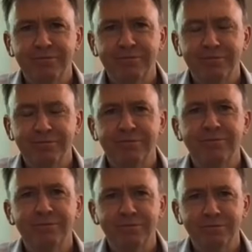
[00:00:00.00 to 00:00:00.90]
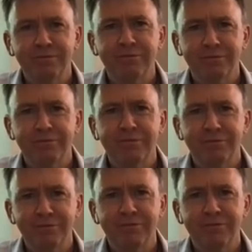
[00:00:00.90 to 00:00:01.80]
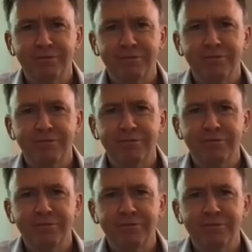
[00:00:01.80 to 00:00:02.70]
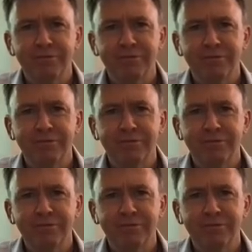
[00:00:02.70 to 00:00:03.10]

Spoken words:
The person shown says nothing.